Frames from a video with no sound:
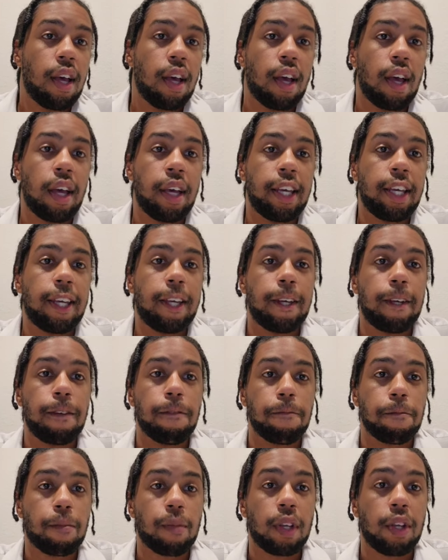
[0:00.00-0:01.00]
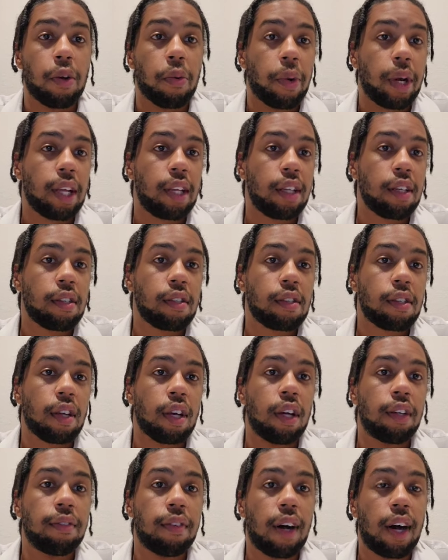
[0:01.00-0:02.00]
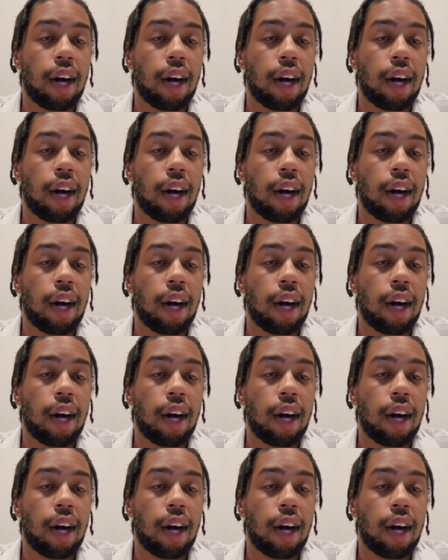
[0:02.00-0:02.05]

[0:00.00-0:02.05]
an array list of